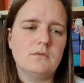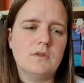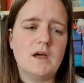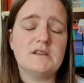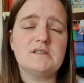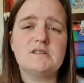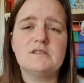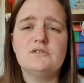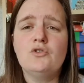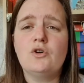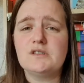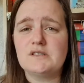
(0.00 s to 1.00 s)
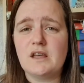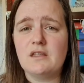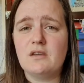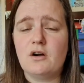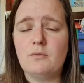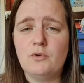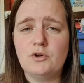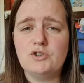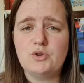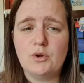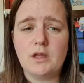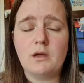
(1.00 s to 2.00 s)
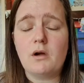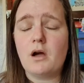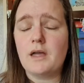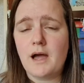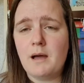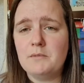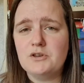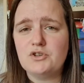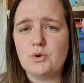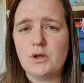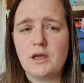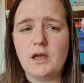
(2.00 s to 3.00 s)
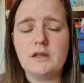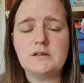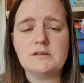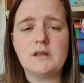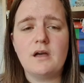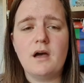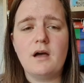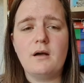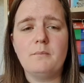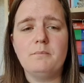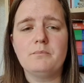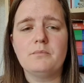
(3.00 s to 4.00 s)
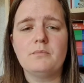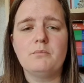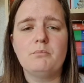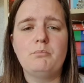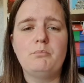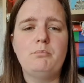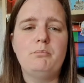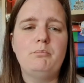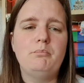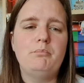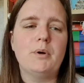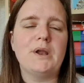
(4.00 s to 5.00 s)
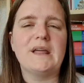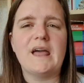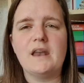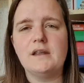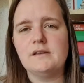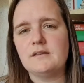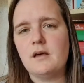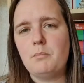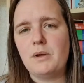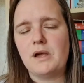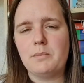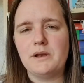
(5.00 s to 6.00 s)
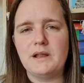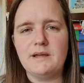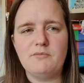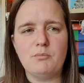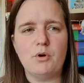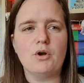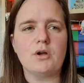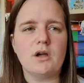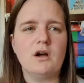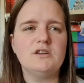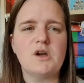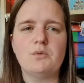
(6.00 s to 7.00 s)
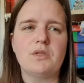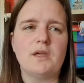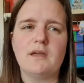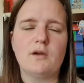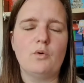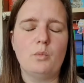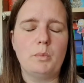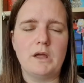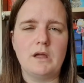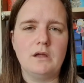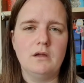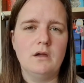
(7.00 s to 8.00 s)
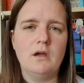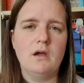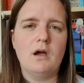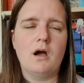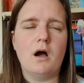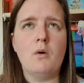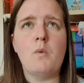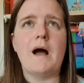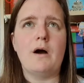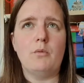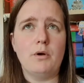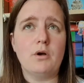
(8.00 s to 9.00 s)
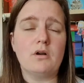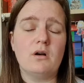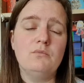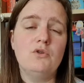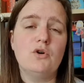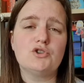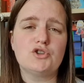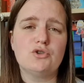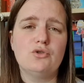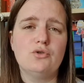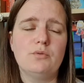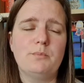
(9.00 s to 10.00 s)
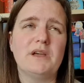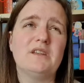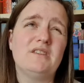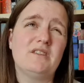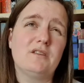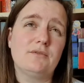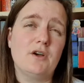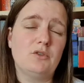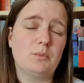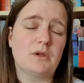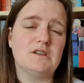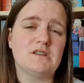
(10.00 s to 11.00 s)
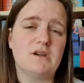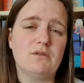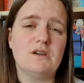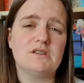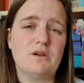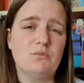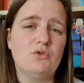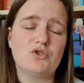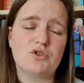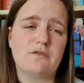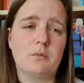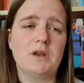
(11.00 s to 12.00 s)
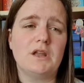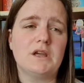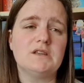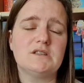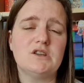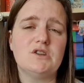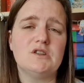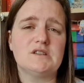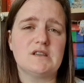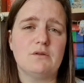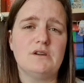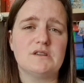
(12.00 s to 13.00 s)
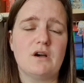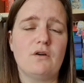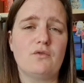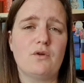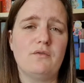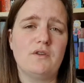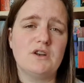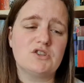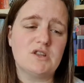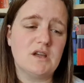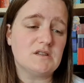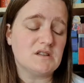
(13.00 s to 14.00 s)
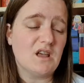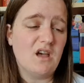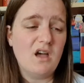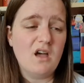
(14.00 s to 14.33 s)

that's not to say that I'm not enjoying it. I am enjoying it. Um, but again, it's a pick up and leave book. I don't think it will be a WoW book. I'm not sure because it's the first book in the series. I'm not sure if I'm going to continue the series after I finish this.